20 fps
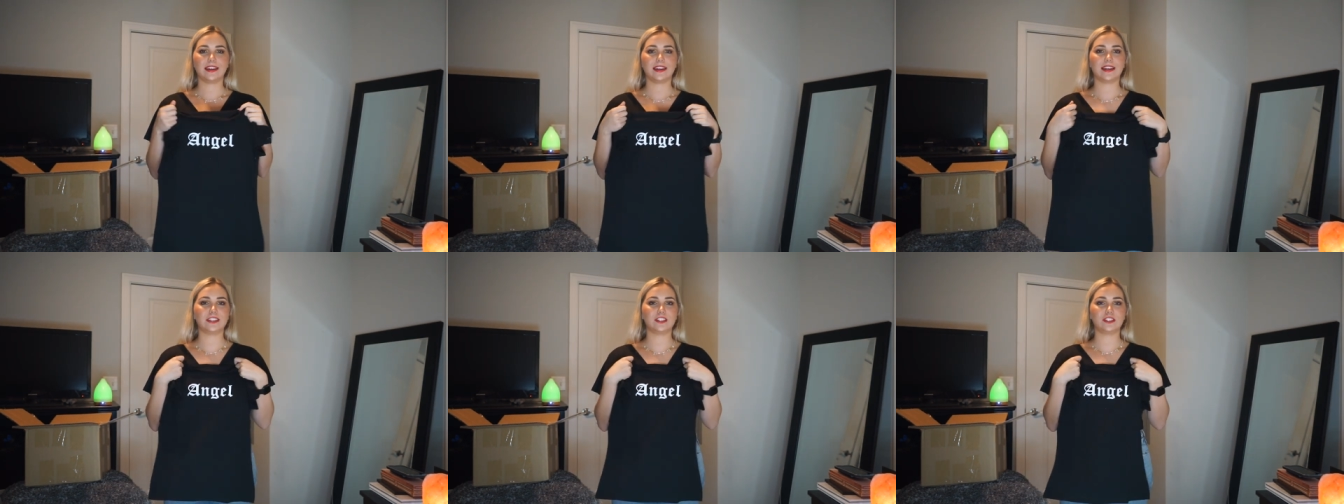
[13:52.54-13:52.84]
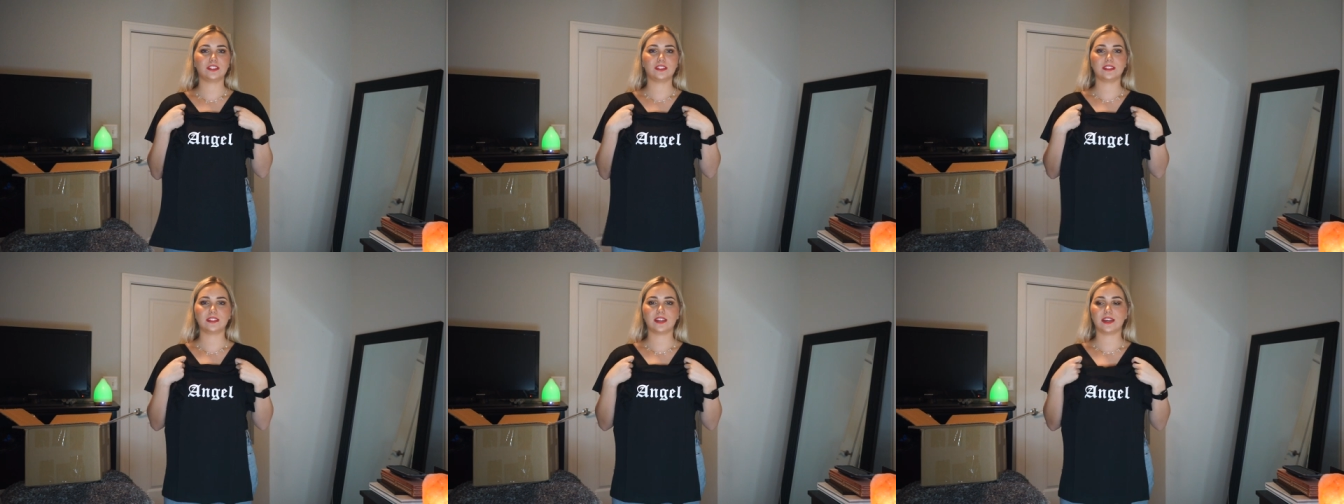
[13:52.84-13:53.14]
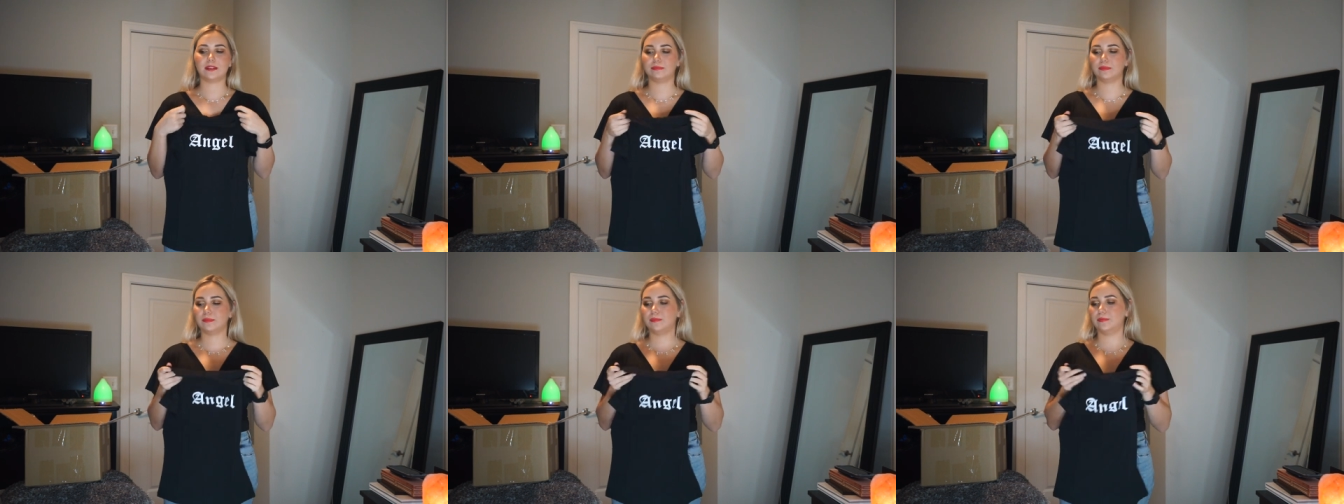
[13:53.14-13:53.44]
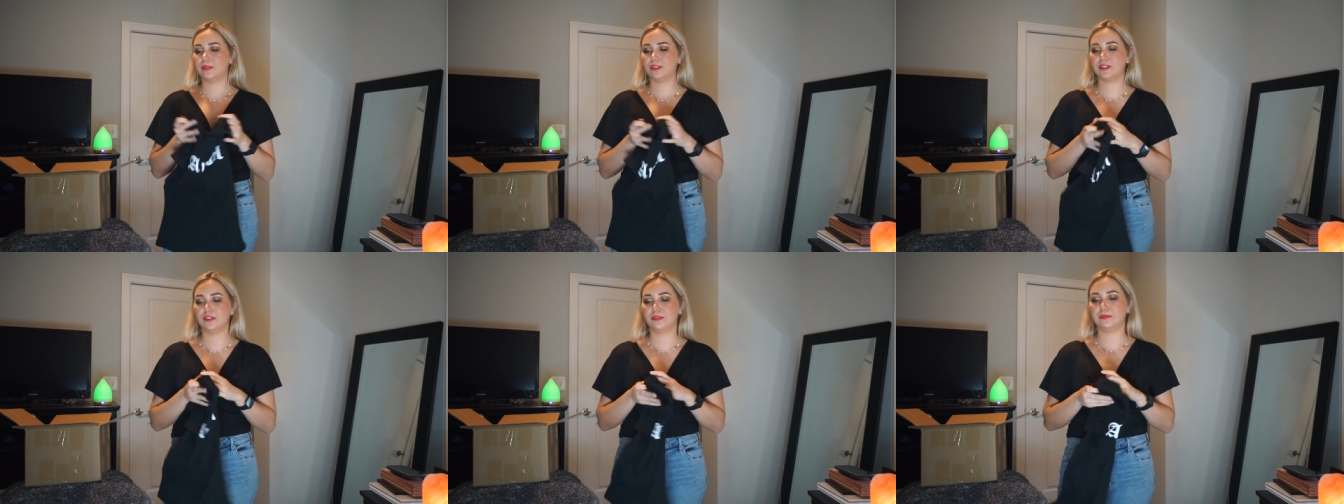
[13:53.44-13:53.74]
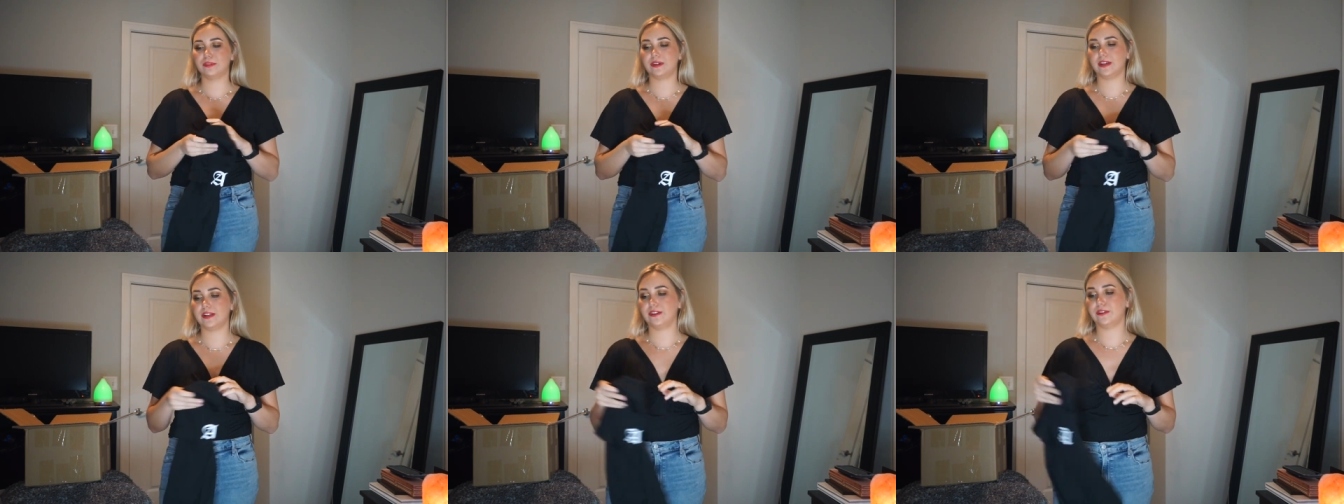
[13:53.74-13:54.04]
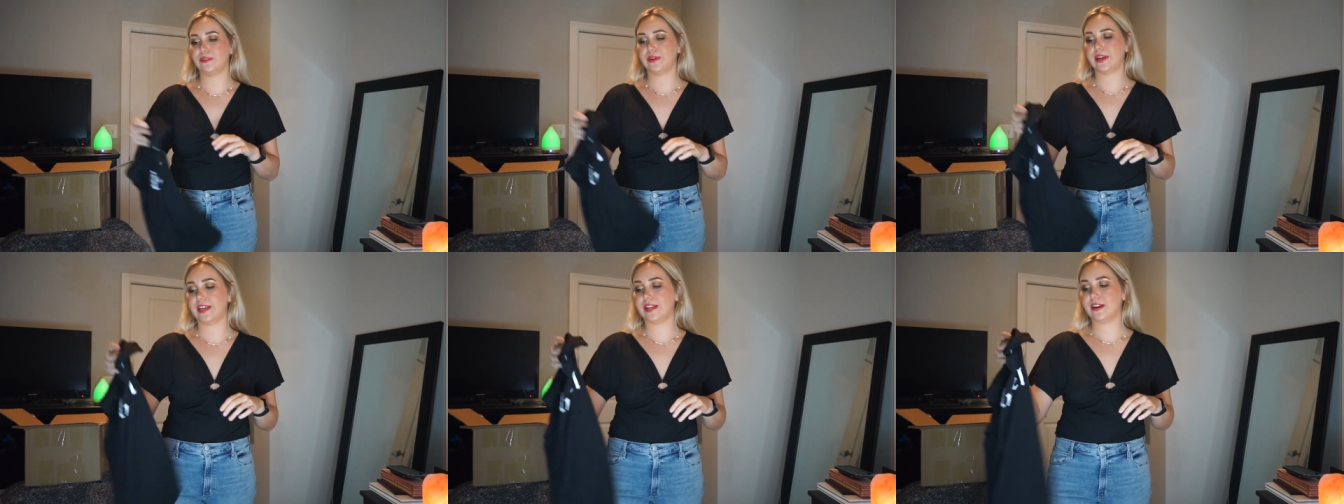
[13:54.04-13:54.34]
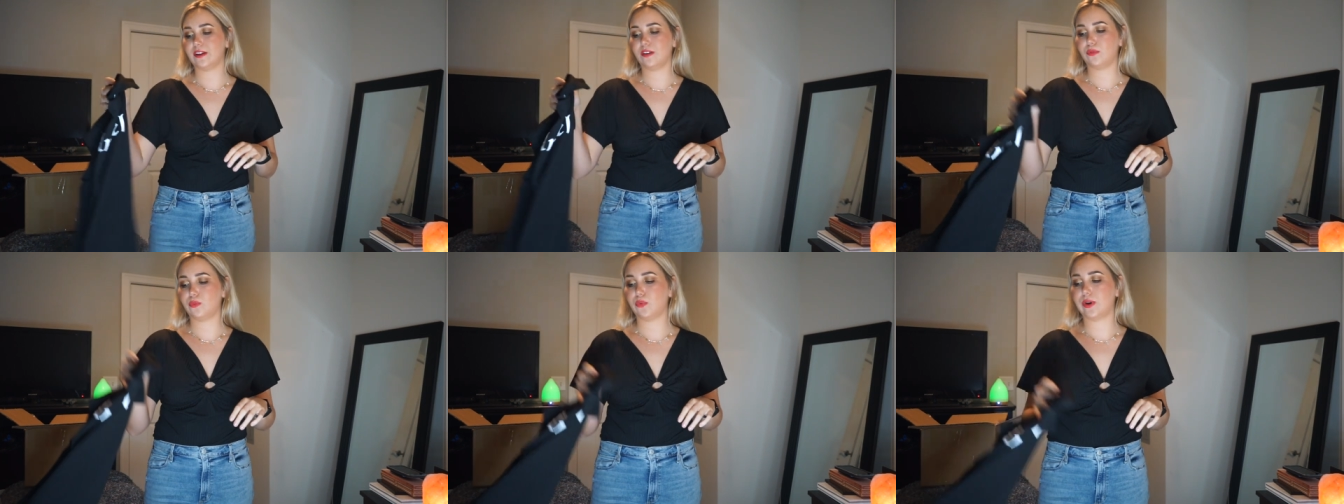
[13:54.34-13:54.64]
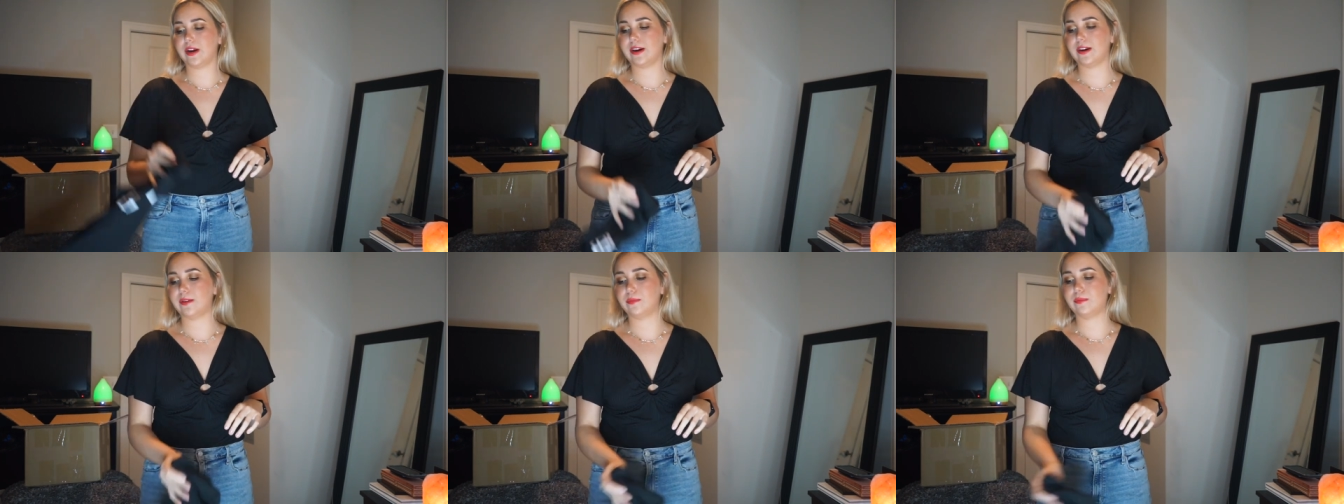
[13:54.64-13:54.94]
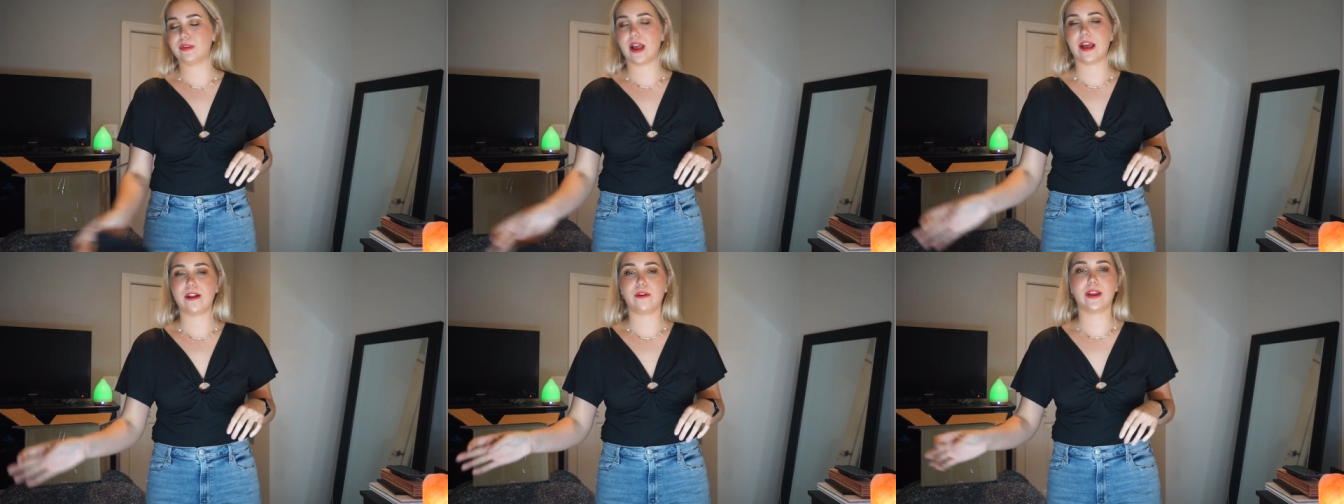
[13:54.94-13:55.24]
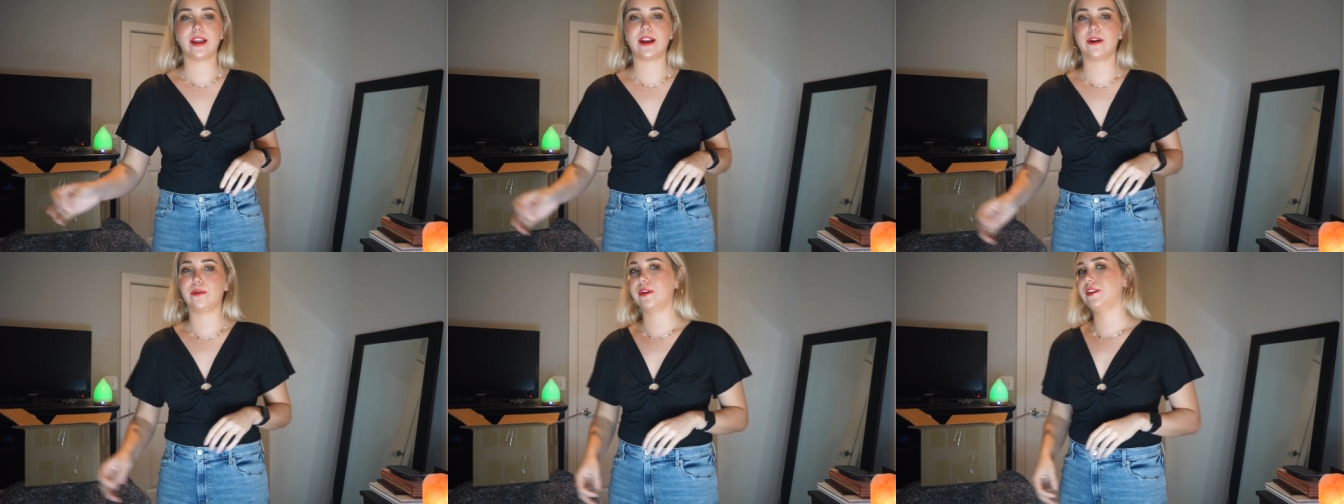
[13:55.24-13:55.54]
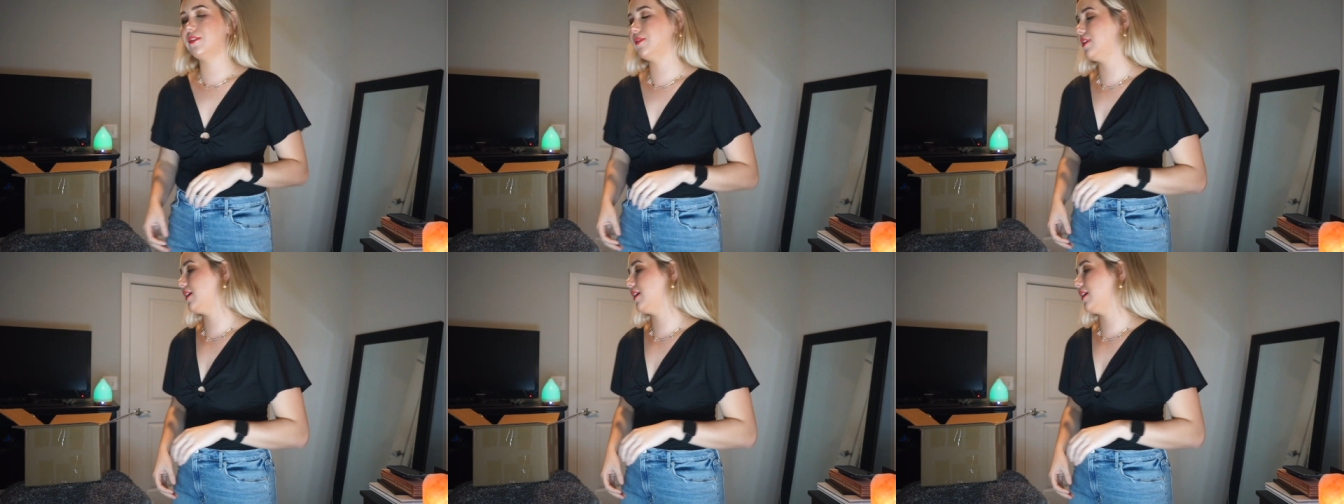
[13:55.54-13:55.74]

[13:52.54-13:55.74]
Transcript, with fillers: I just, I'm super into it and I'll wear it. I don't care what you